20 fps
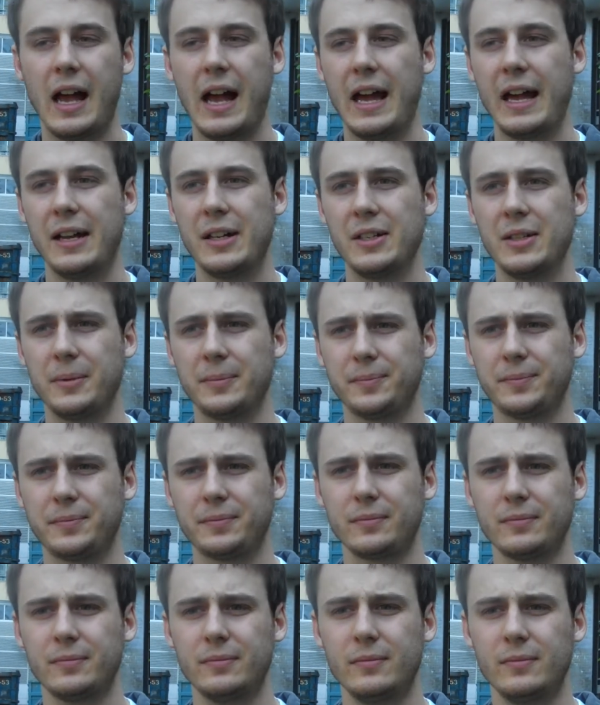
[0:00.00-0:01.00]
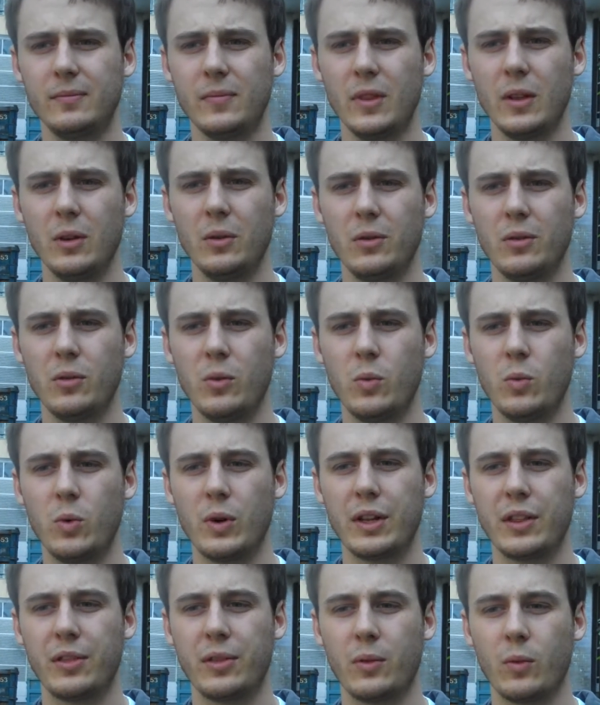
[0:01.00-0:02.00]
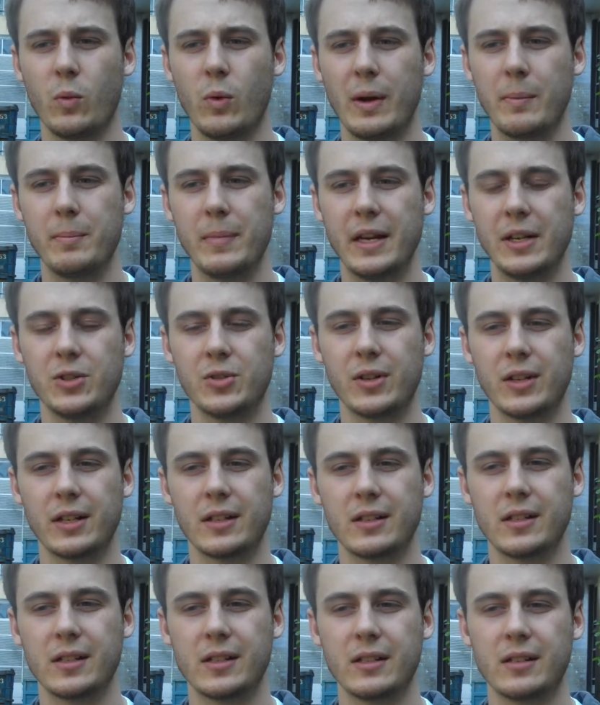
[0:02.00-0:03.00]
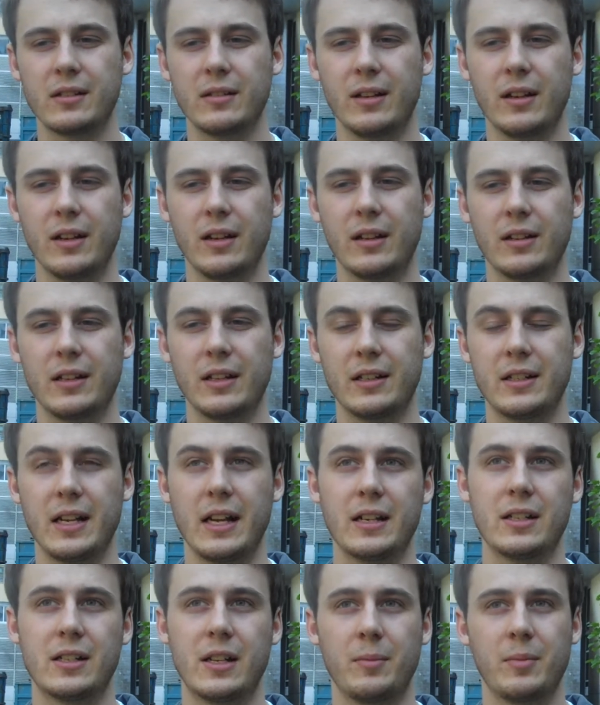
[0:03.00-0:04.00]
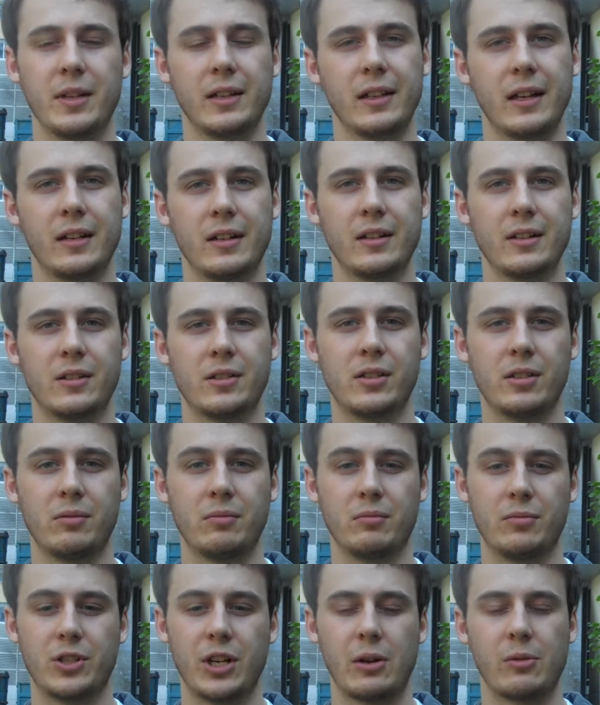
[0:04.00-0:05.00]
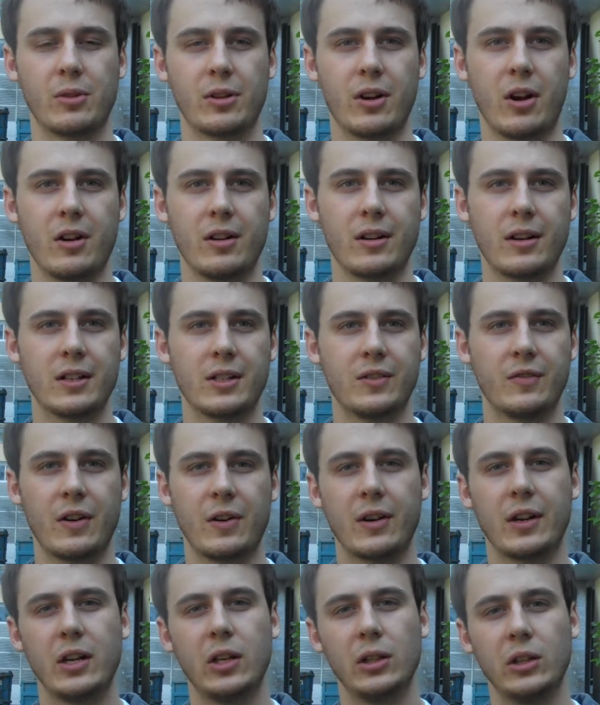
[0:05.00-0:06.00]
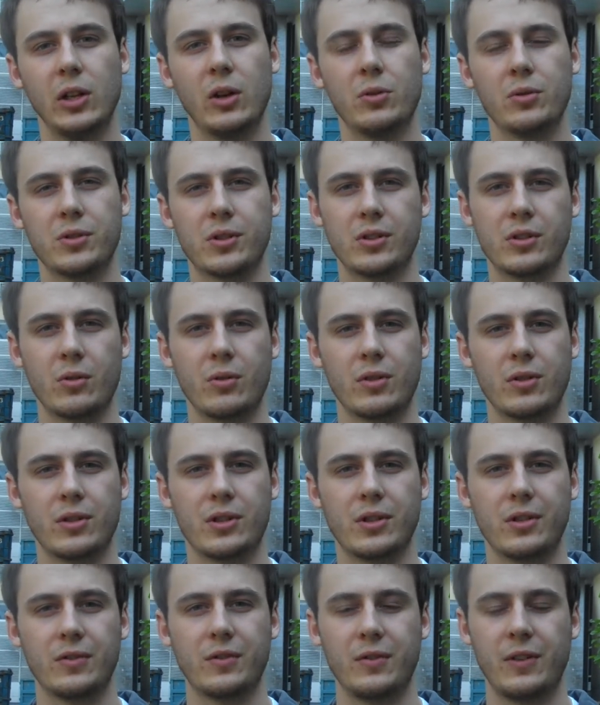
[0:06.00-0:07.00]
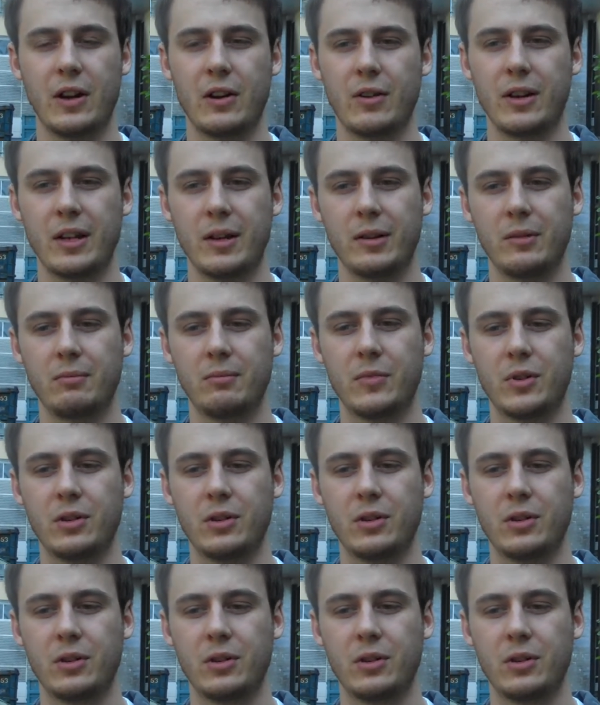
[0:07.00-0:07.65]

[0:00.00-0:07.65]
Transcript: And with Web Matrix, they take something that is generally regarded as a very closed source, very